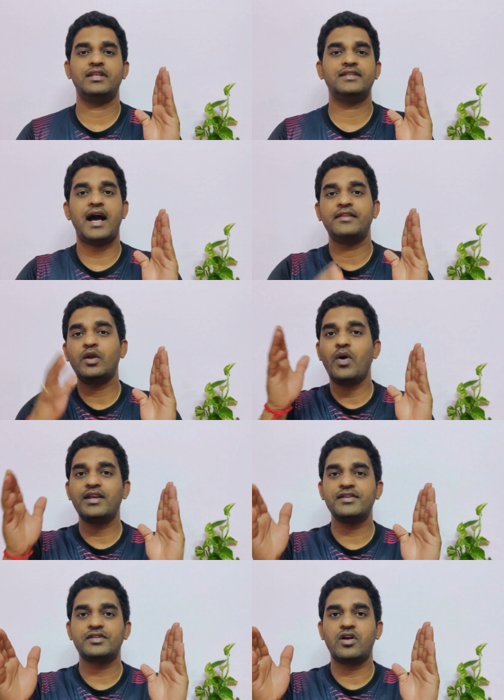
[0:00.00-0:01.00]
The other
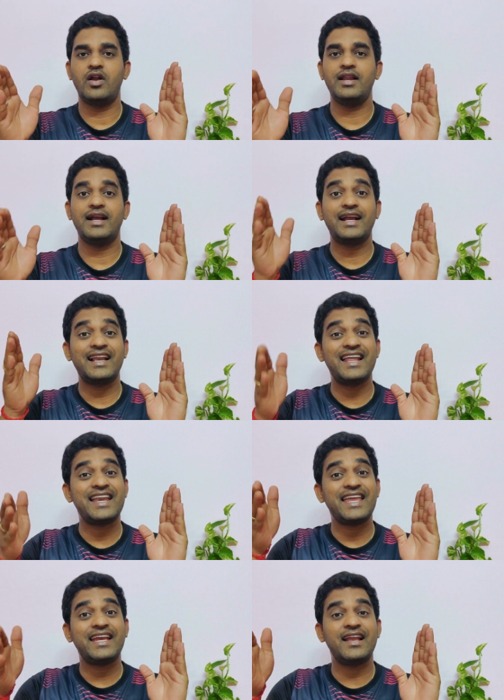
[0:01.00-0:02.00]
one is called
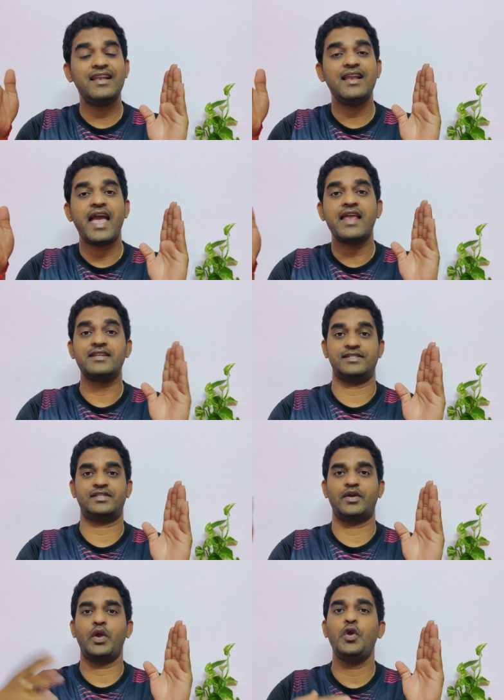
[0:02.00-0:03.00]
clerical
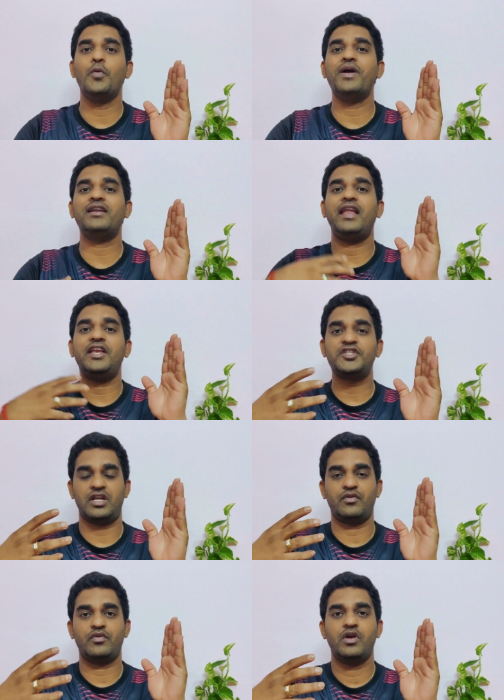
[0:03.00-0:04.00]
errors, human
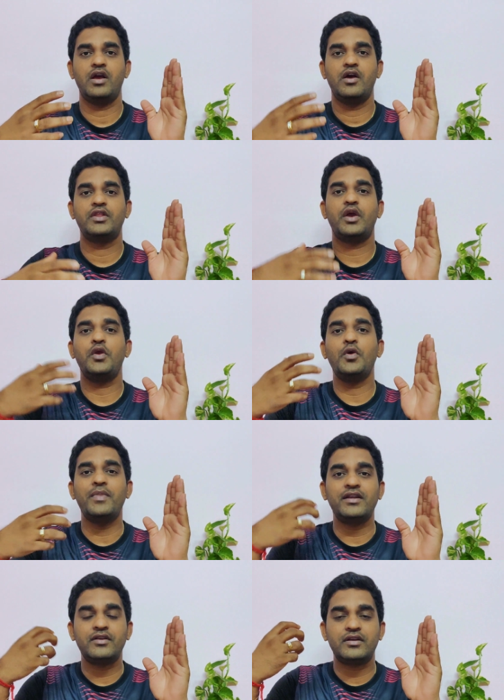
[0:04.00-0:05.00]
nature. The
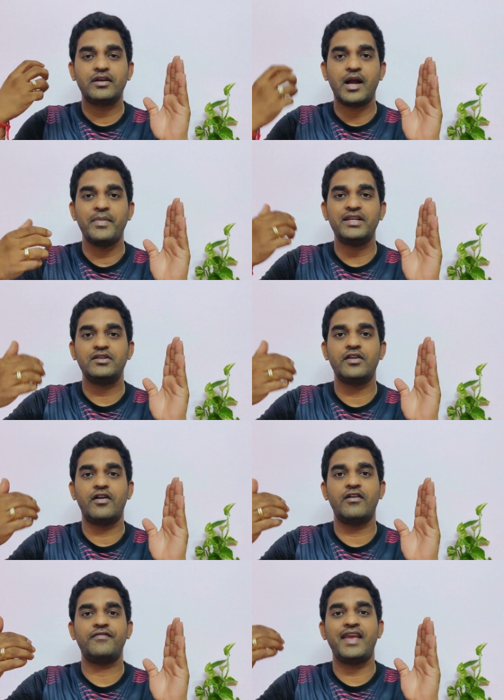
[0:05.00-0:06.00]
human commit
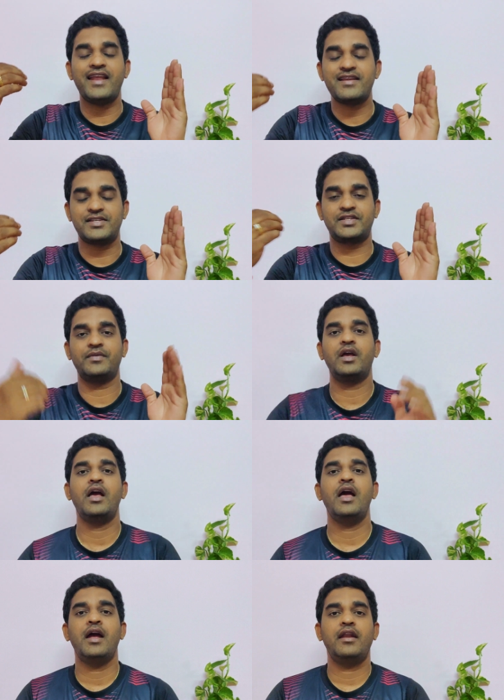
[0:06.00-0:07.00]
lot of errors.
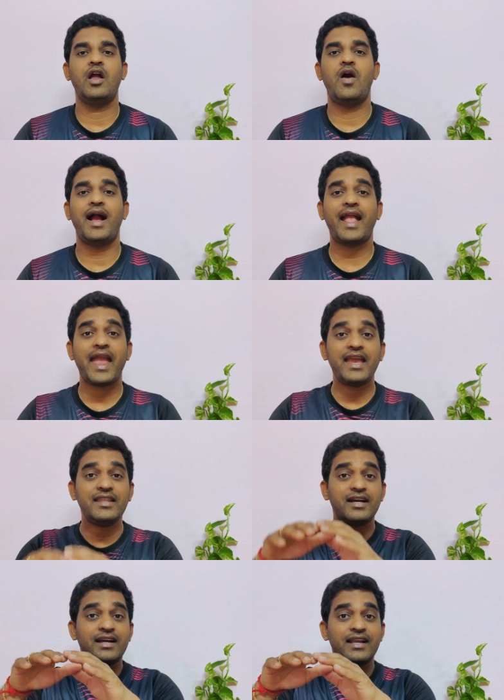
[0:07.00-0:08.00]
Now
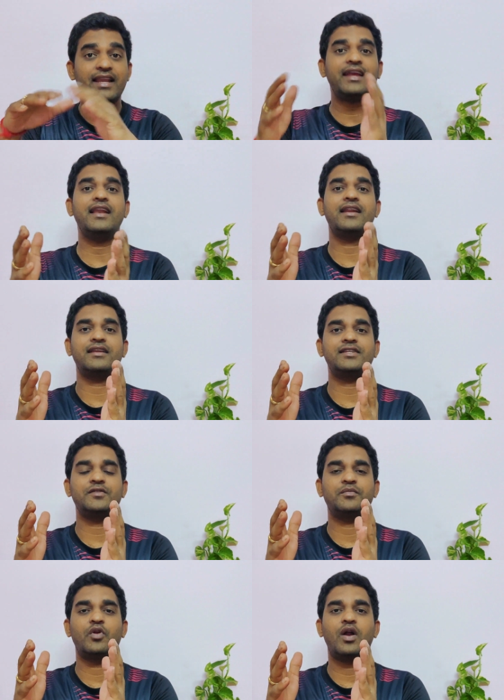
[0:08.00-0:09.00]
again the clerical
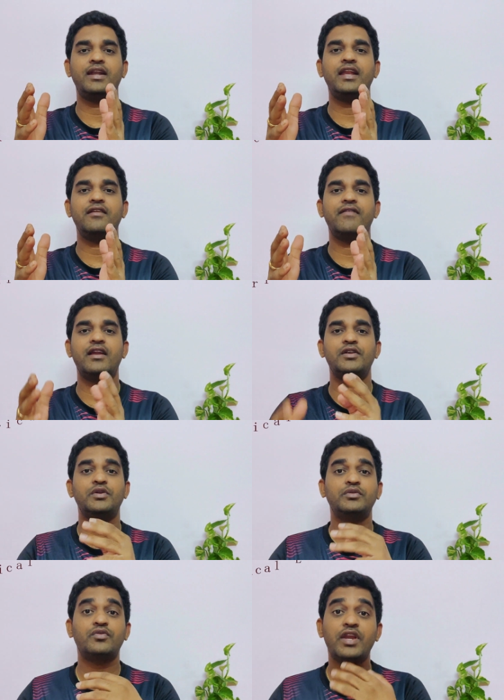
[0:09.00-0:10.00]
errors broadly divide
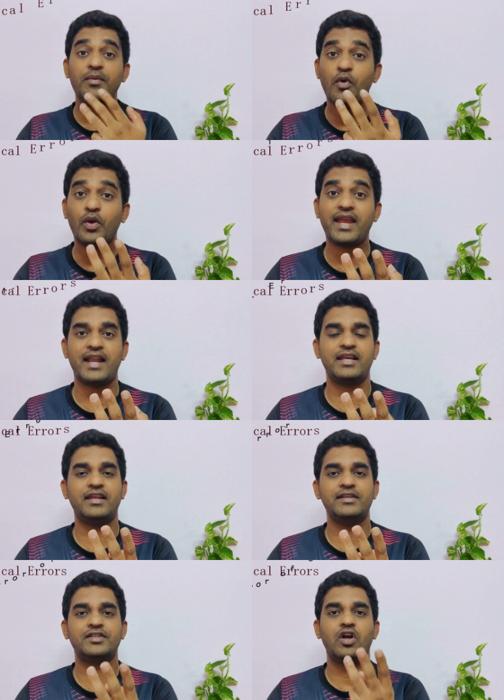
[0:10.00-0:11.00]
into three more
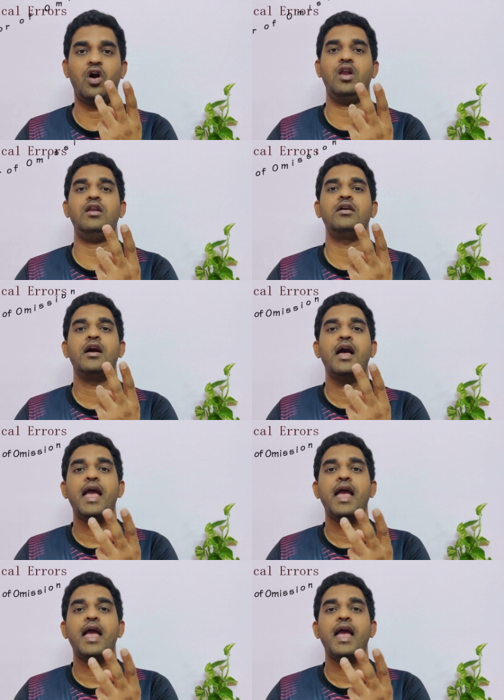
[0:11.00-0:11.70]
categories called